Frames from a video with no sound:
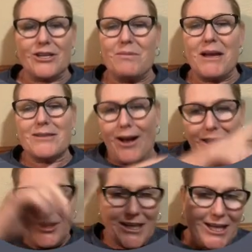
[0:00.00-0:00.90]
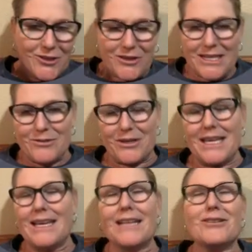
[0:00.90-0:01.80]
He makes all the countries, or he
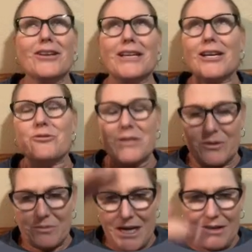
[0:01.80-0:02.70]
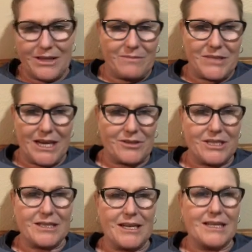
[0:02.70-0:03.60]
gets all the countries around them to actually
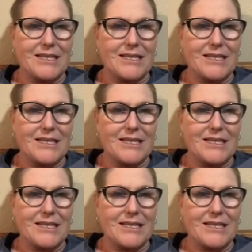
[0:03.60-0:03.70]
sign this,